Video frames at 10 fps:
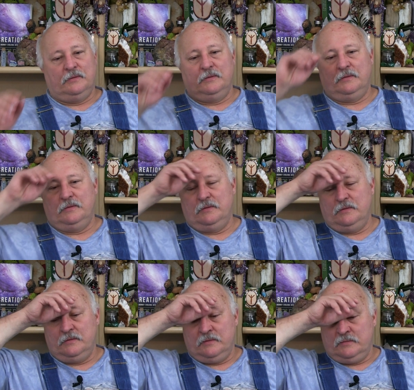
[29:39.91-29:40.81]

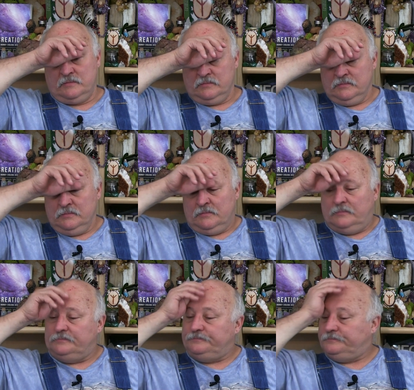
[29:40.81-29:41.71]

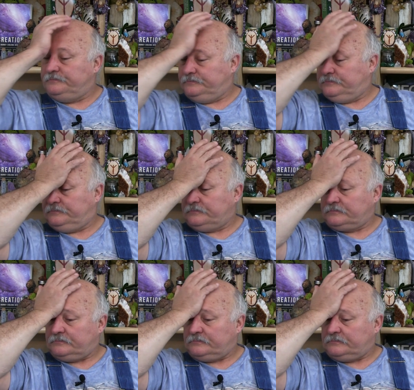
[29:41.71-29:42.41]
Nothing is said.